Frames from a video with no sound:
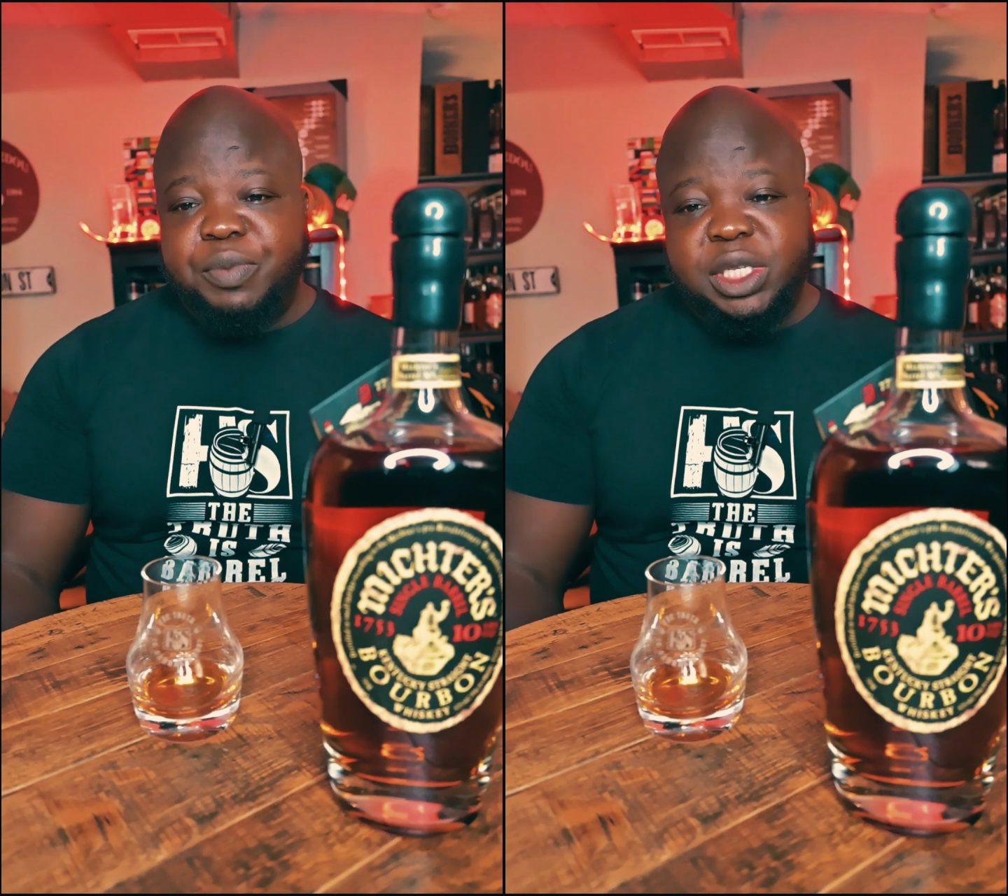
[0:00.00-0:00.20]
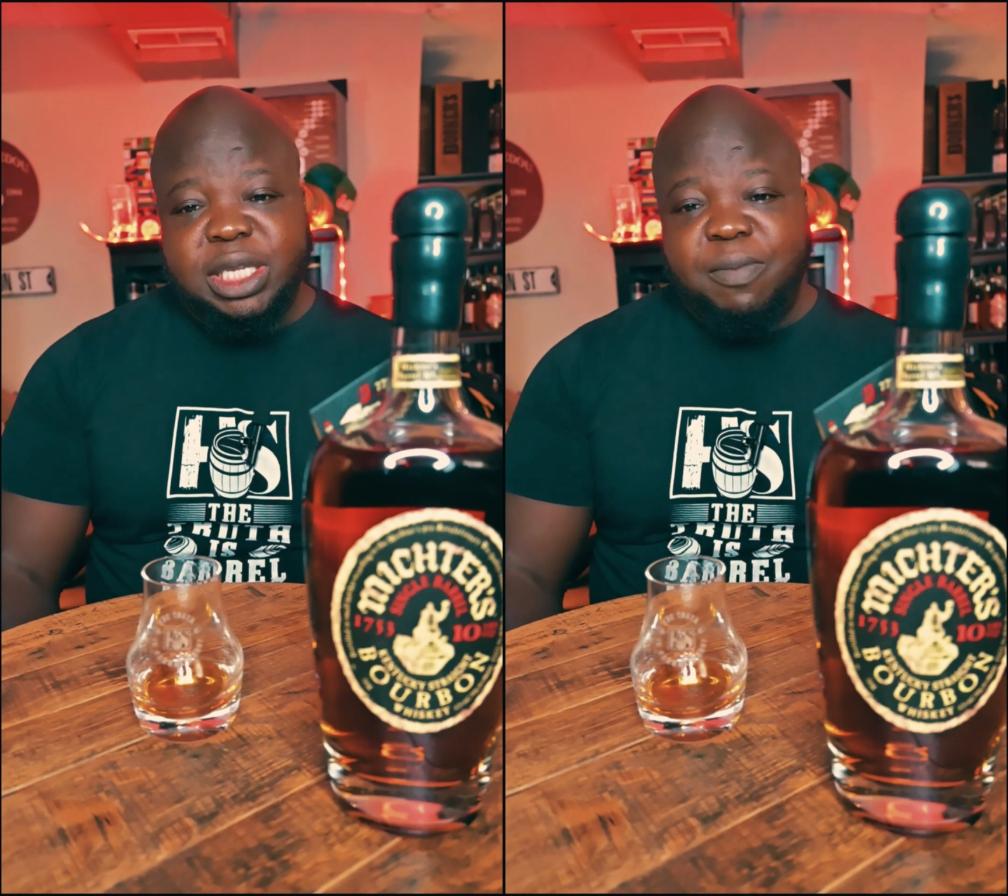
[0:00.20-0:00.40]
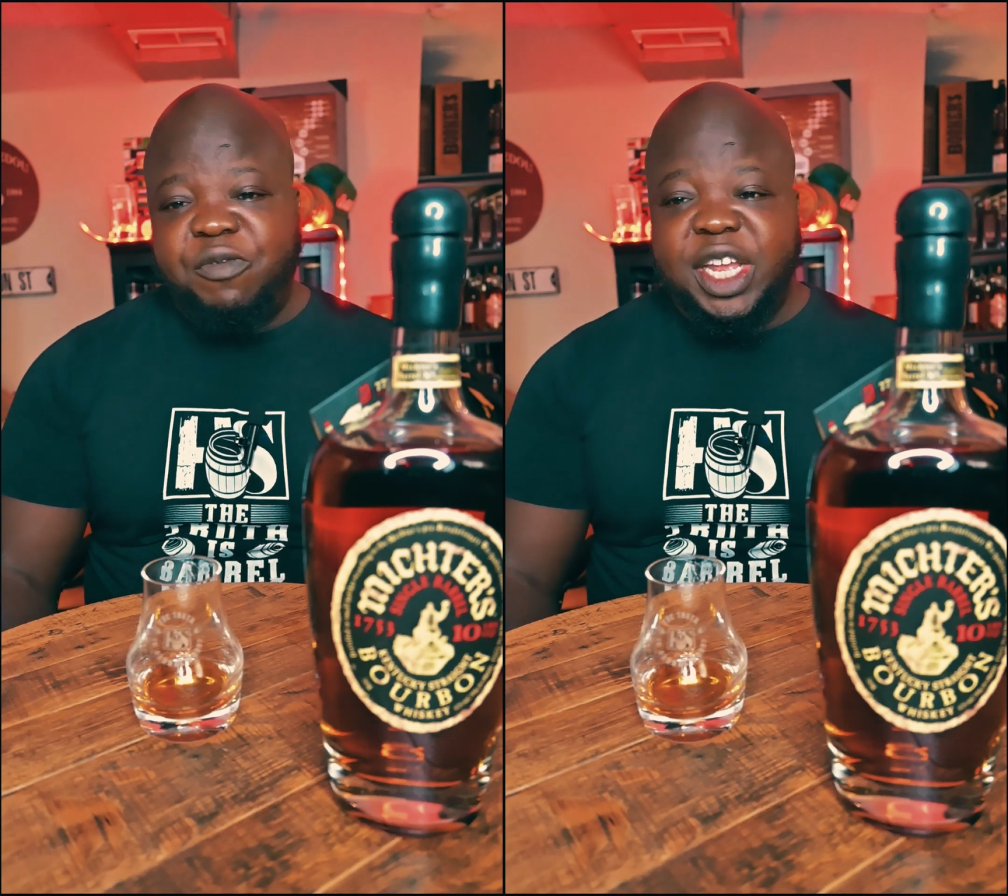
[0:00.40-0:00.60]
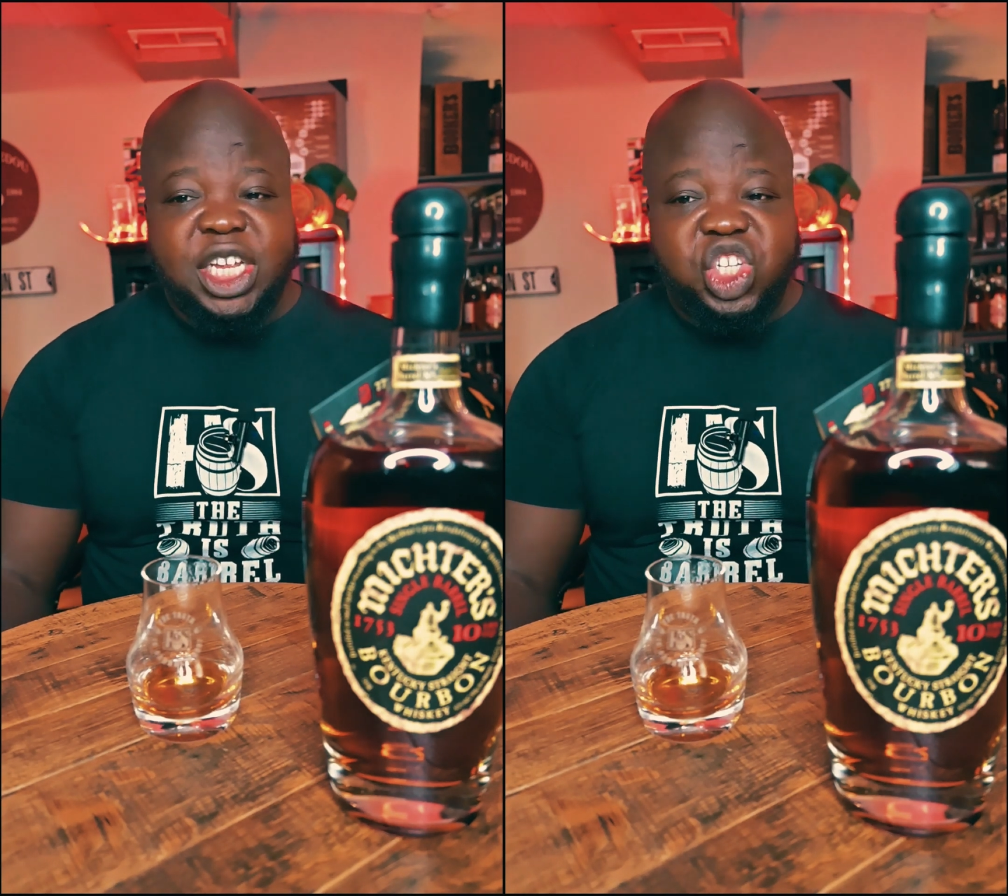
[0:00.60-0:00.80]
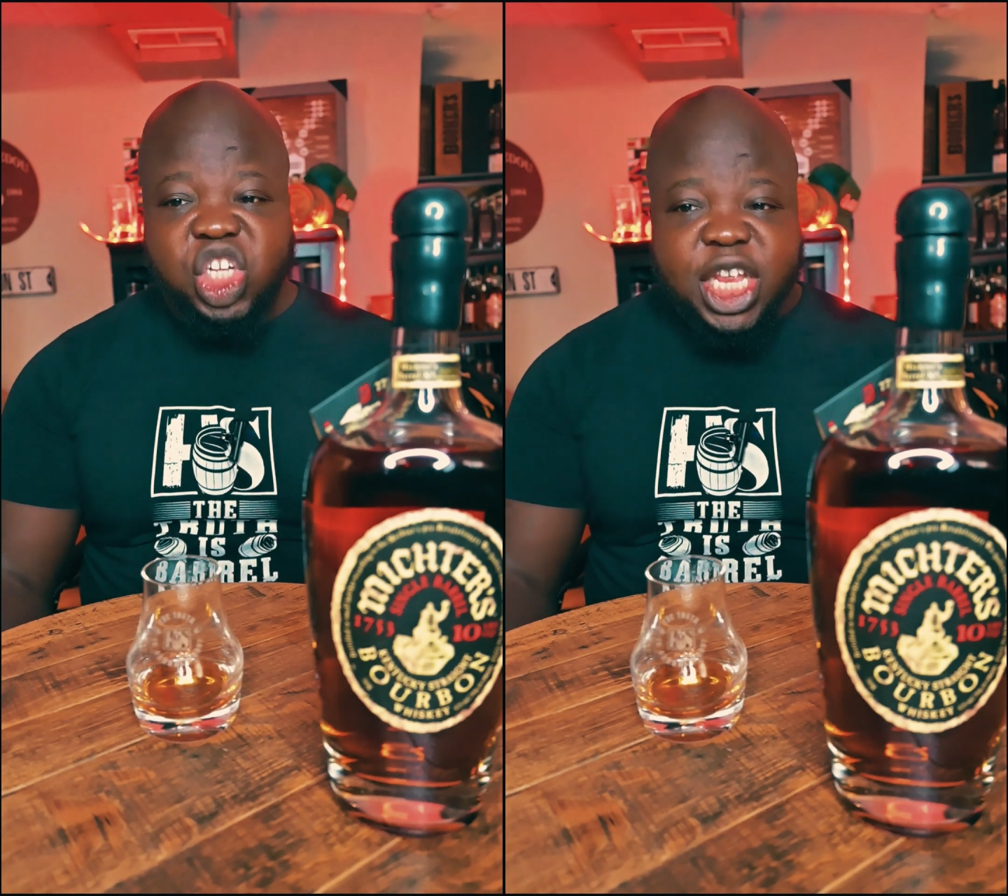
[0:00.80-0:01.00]
some
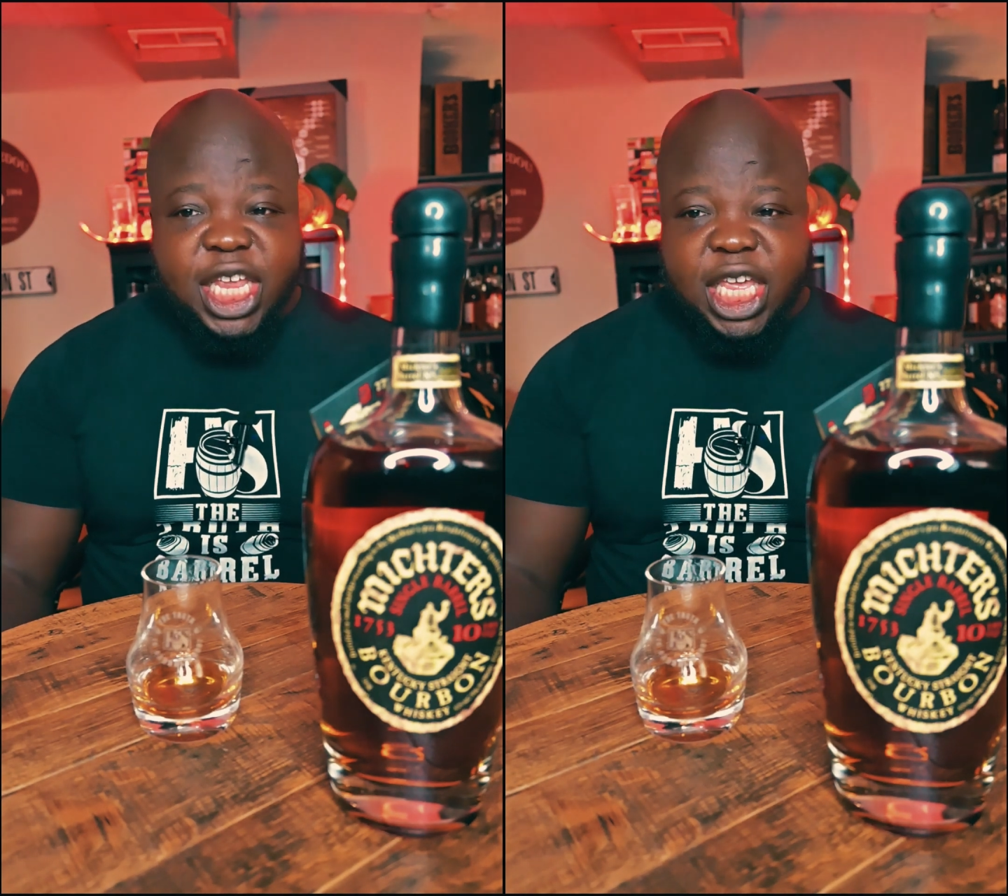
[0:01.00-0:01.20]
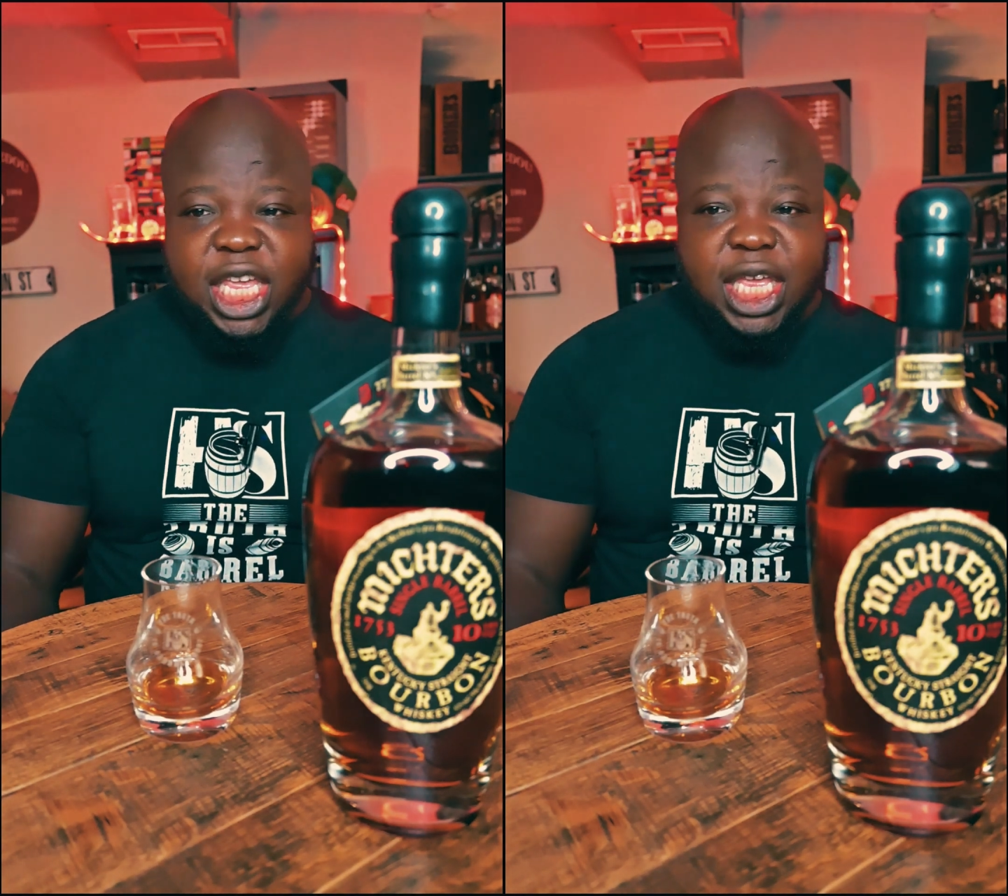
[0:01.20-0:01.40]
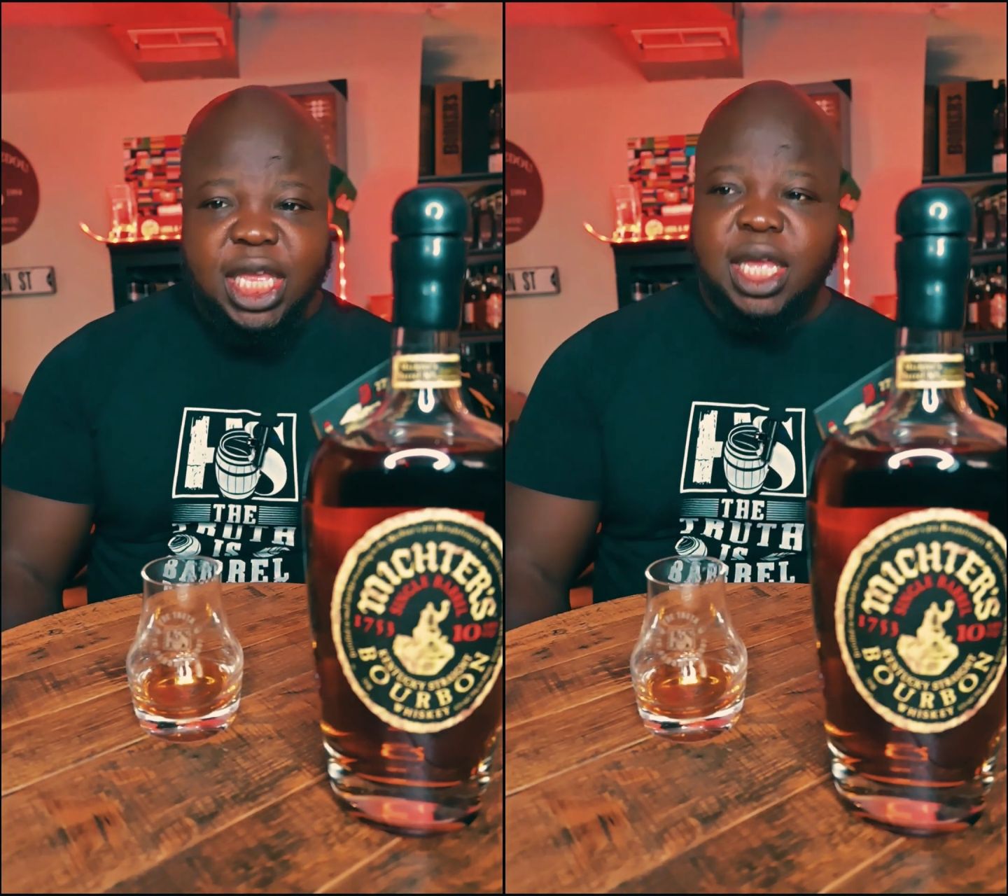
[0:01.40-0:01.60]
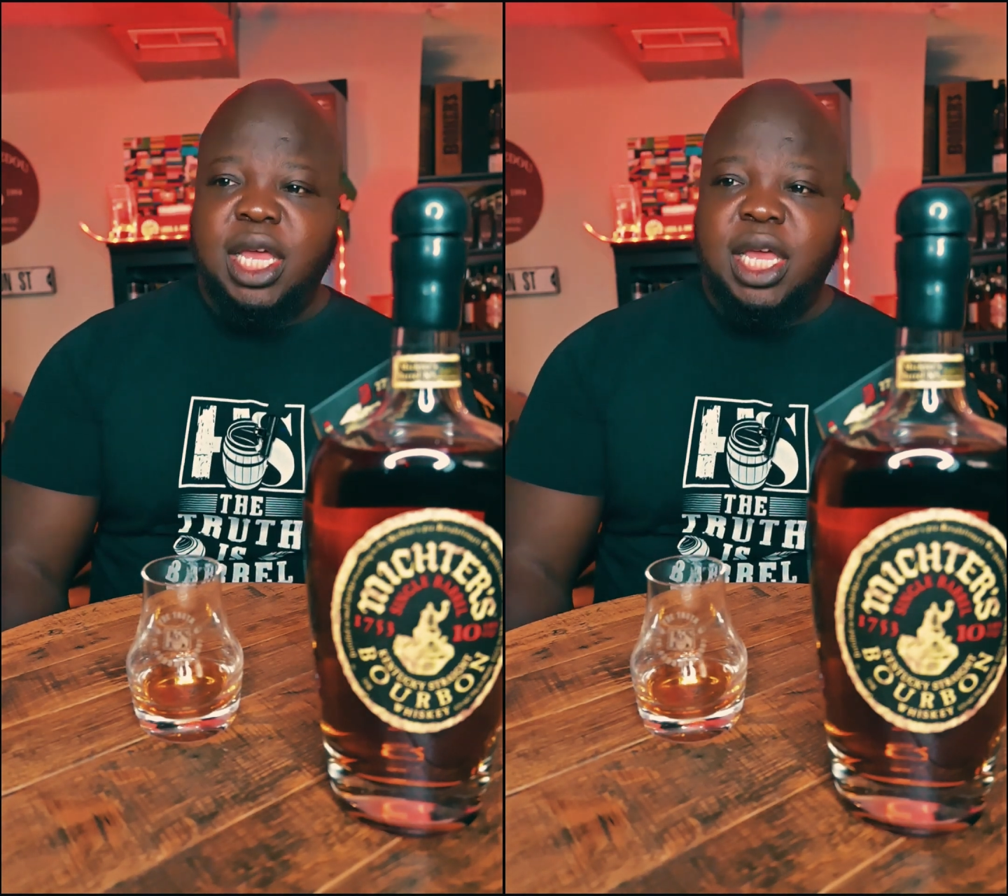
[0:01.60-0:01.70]
fettuccine.